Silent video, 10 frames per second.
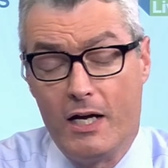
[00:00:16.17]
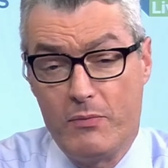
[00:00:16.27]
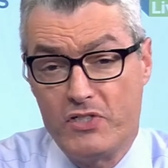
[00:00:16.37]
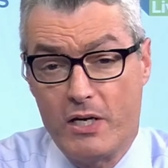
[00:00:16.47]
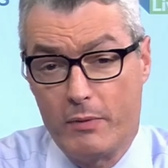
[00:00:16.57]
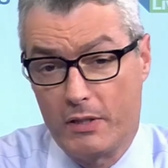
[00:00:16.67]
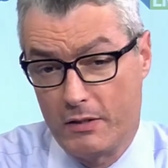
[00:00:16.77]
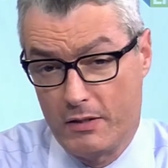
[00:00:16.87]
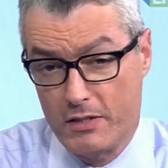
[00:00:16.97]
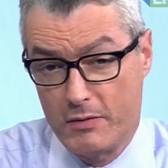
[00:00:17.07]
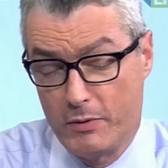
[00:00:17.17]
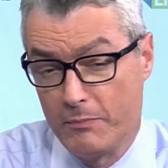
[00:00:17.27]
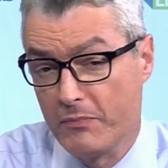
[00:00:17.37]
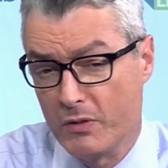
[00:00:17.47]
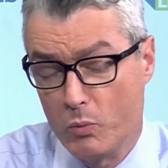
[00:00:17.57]
I'm Simon
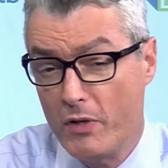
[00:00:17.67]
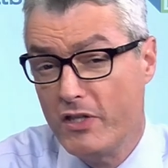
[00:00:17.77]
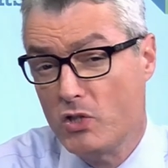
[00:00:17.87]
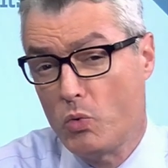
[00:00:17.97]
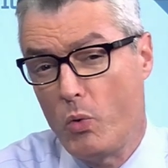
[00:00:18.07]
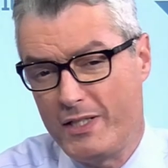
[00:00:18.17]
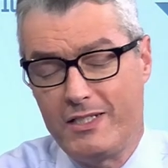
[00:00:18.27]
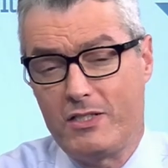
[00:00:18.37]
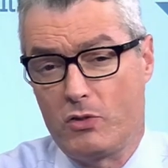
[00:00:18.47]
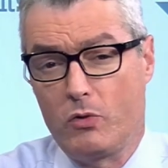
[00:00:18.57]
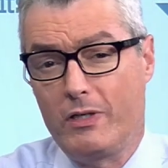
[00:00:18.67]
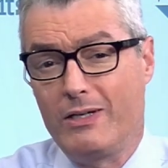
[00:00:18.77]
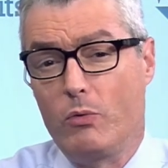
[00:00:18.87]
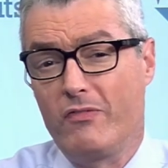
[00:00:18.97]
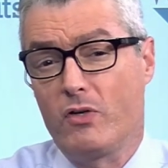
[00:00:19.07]
Constable. With the Twitter
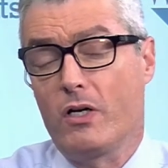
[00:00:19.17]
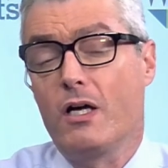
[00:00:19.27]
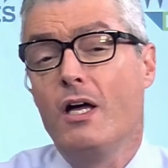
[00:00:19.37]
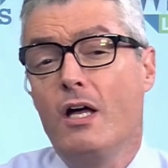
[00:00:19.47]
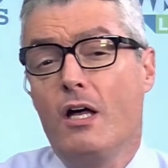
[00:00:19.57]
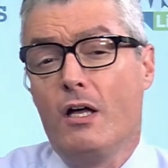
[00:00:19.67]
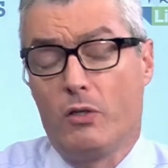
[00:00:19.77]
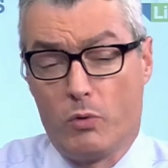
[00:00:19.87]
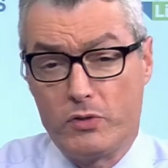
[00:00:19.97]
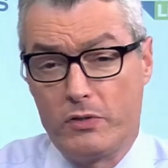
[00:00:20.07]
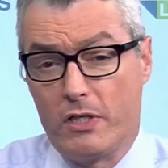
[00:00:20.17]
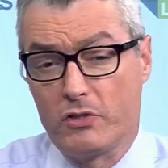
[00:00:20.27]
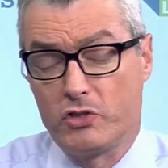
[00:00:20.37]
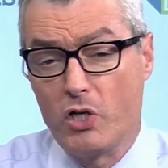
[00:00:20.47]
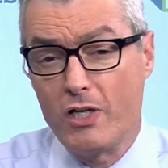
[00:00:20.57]
story, we've got the Wall Street
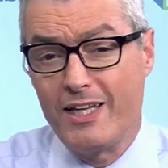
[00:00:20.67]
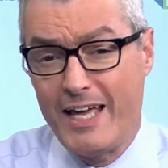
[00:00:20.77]
Journal's John